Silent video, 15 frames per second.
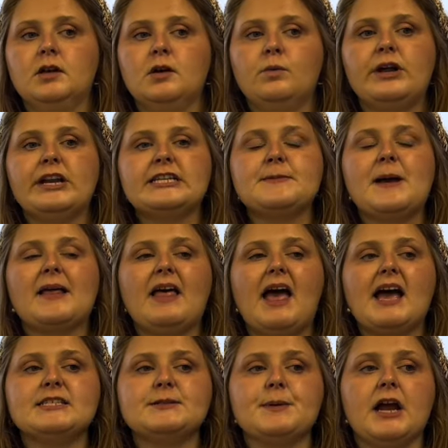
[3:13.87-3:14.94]
What is my
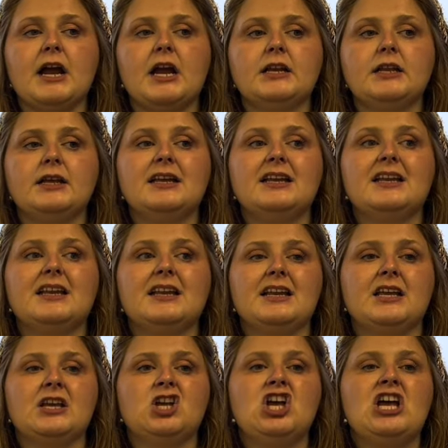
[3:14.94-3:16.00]
last word?
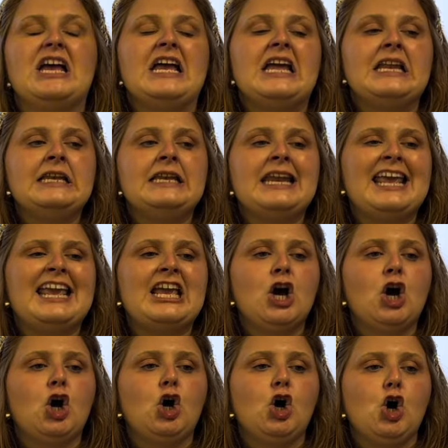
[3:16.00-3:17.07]

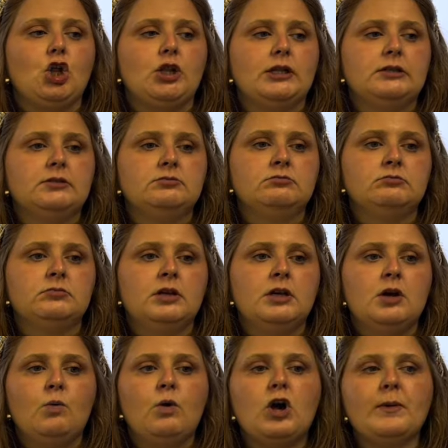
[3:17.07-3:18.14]
Kneel.
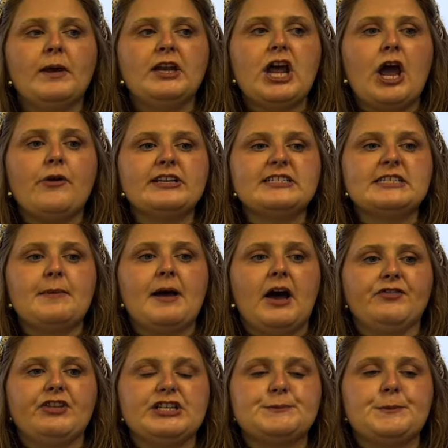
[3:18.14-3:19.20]
What do we notice about
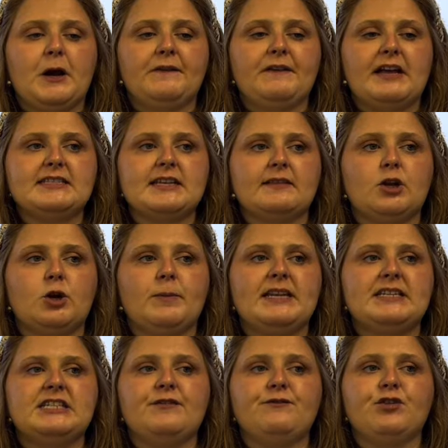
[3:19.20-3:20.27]
this word that's a little bit
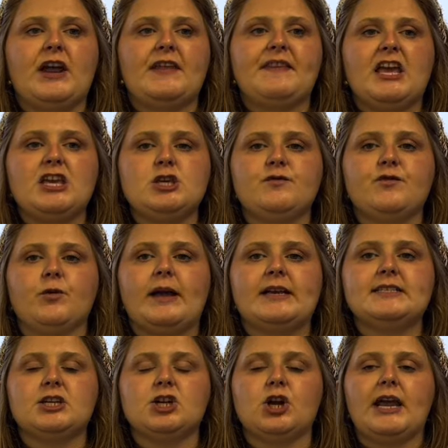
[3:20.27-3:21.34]
different? Thank you for
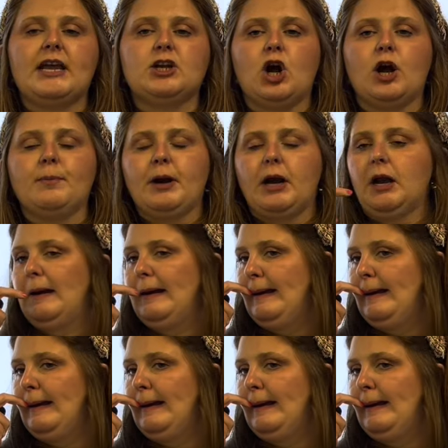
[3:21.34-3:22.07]
raising your hand, Harper.